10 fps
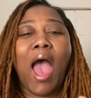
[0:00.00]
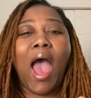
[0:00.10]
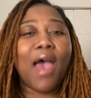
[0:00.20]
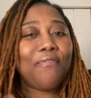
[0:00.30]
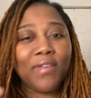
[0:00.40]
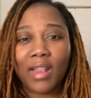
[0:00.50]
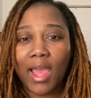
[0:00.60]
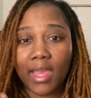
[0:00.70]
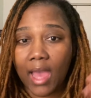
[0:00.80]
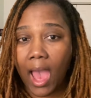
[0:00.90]
I feel
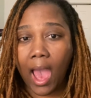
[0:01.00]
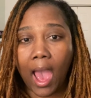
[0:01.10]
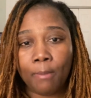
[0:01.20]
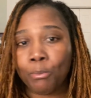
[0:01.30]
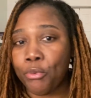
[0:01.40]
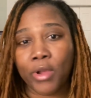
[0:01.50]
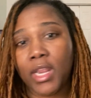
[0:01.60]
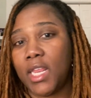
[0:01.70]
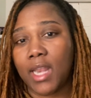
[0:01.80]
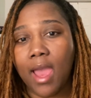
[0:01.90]
like I'm
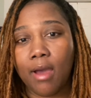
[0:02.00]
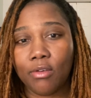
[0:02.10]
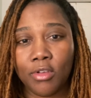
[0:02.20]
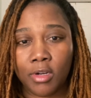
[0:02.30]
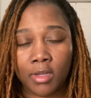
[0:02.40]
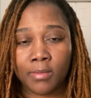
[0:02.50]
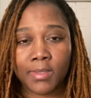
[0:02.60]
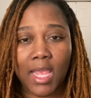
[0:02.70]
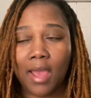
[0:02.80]
pretty now. You know what I'm saying?